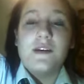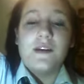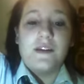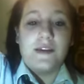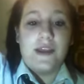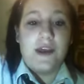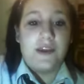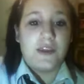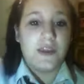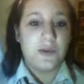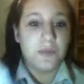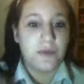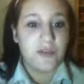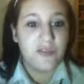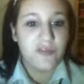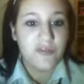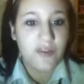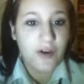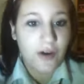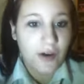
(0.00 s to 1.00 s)
Now you will
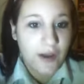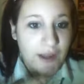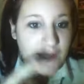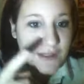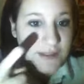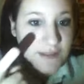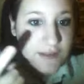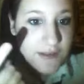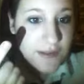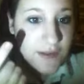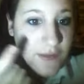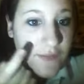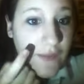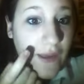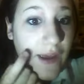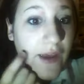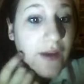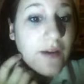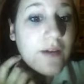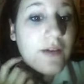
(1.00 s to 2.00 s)
find
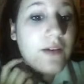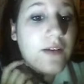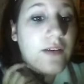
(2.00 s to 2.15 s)
that